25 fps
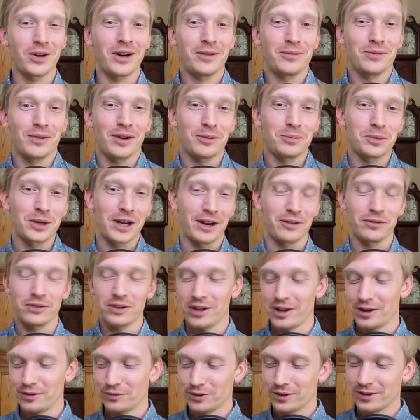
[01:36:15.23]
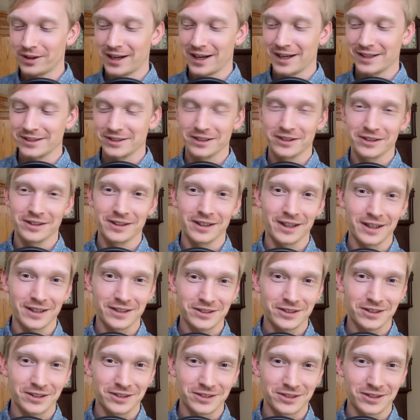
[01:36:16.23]
one I've, I've, been having a lot of fun asking the
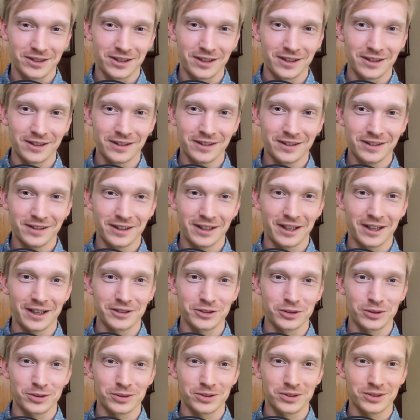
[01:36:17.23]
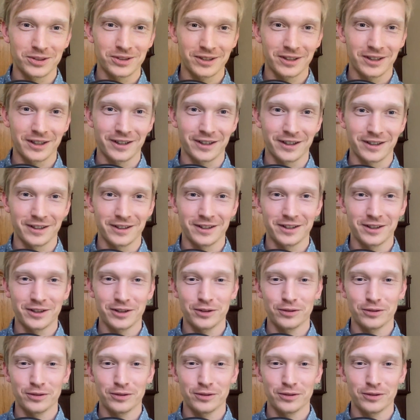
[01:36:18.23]
guests because the the answers uh,